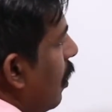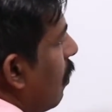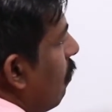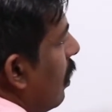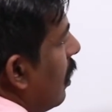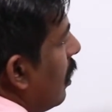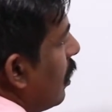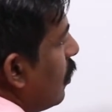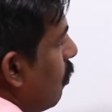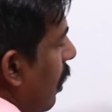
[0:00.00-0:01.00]
1
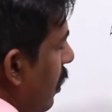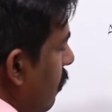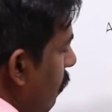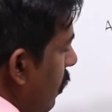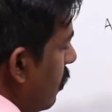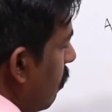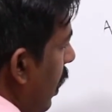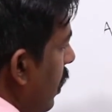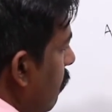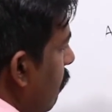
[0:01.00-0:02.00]
into -4 is
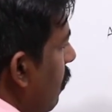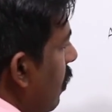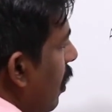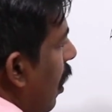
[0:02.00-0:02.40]
-4,